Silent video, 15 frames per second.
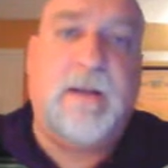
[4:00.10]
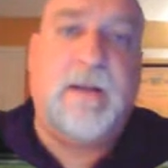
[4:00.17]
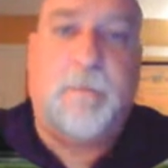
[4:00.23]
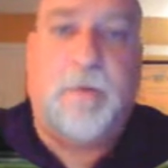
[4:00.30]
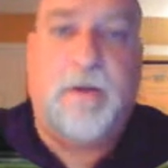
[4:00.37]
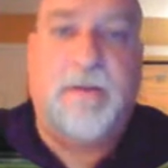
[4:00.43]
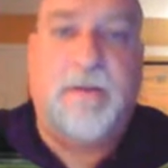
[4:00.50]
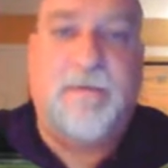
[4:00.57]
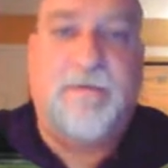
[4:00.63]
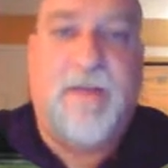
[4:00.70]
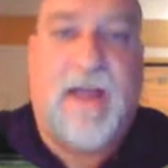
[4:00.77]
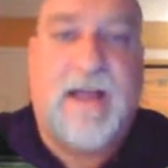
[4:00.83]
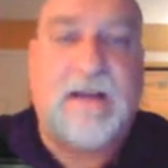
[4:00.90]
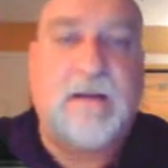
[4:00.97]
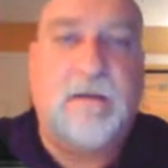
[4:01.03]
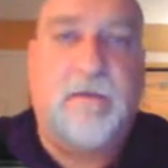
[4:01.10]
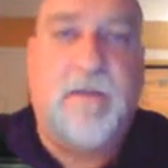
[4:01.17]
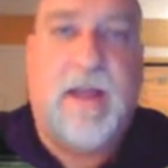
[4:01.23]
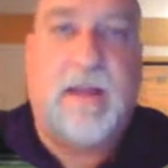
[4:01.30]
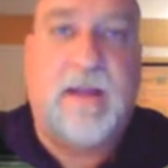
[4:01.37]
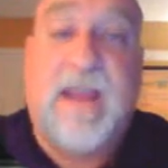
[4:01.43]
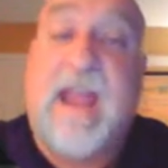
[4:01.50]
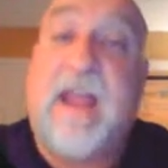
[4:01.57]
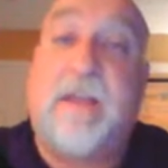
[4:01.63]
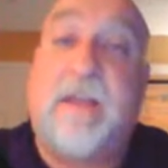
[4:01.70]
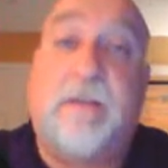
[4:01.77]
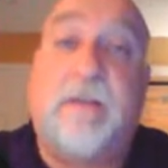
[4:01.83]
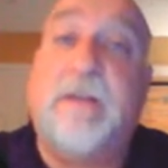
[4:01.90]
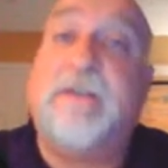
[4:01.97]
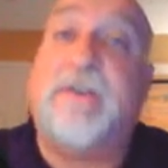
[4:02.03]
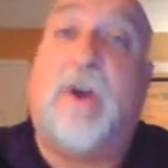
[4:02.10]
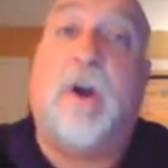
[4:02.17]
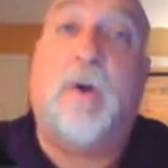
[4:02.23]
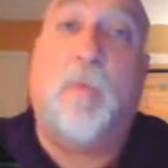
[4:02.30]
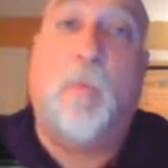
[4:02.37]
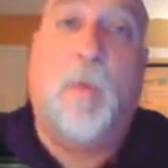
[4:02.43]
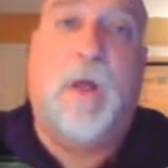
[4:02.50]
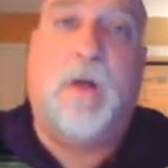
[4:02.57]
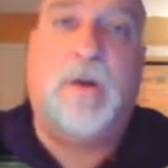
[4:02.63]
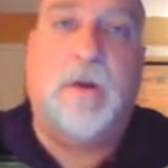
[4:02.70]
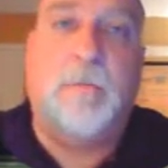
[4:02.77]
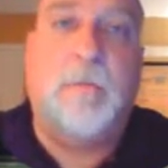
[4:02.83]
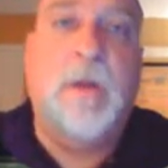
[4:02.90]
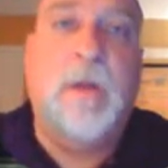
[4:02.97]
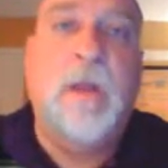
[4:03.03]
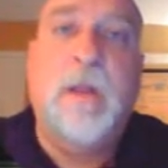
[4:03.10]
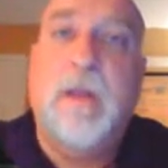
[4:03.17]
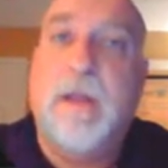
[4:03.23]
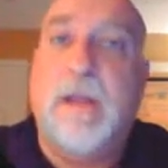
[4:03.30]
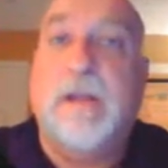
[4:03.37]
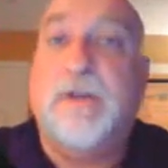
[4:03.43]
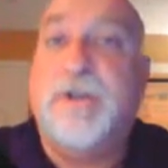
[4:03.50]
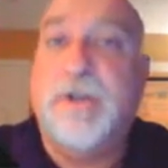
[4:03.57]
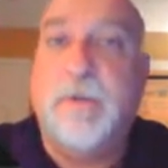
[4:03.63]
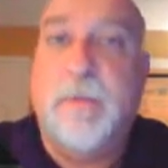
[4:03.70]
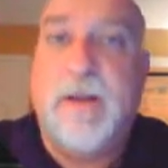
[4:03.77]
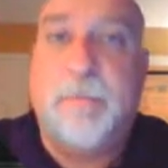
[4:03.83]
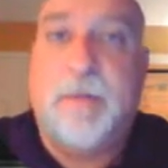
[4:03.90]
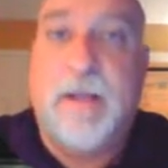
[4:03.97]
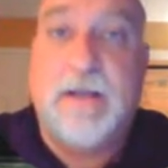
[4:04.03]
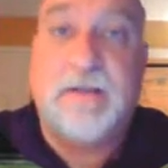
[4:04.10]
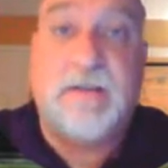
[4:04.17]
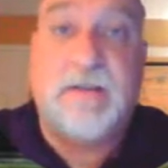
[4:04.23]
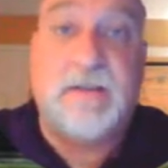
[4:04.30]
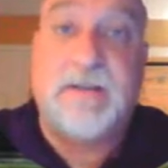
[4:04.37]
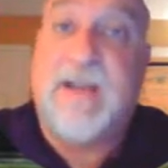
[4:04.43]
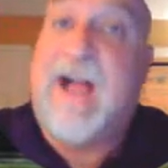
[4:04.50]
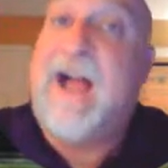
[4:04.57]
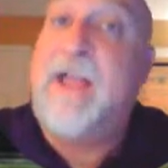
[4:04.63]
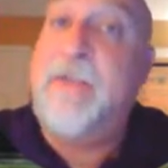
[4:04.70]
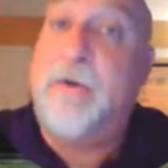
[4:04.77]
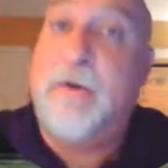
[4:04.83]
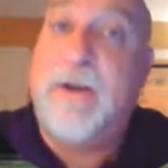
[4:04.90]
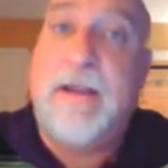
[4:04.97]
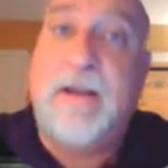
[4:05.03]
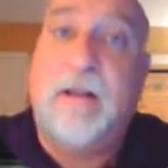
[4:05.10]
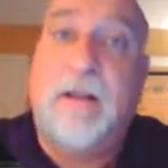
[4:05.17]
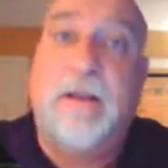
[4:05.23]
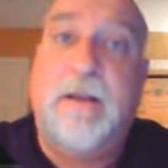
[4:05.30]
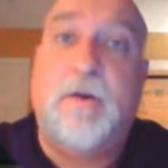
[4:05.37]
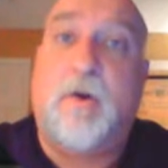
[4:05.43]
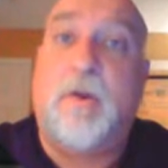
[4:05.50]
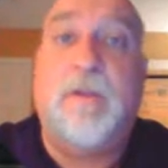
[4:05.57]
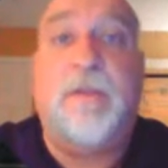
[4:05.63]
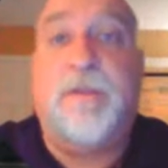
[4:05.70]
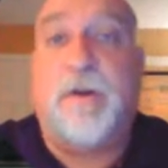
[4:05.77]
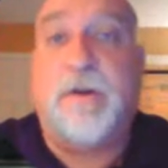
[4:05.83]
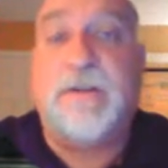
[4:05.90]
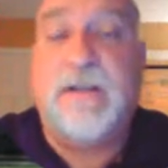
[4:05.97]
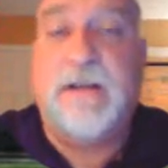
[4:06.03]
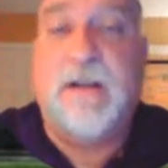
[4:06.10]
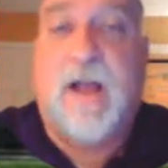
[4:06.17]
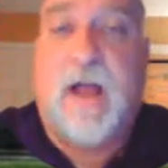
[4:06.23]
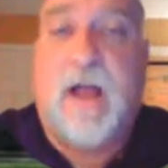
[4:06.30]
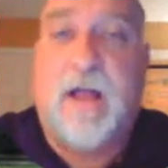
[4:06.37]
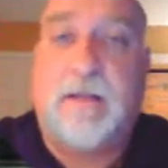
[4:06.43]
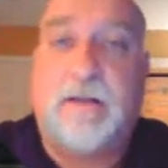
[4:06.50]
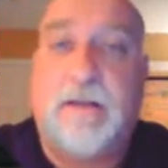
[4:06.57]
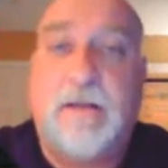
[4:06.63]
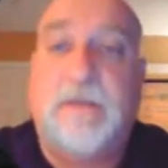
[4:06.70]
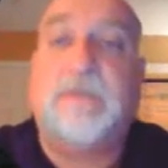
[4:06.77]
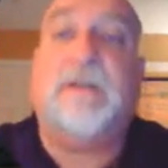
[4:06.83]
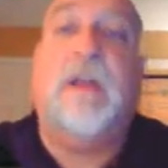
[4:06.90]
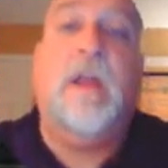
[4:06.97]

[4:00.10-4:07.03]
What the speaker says: up on the fact that Catholics aren't welcome in too many places, either in England or the 13 colonies.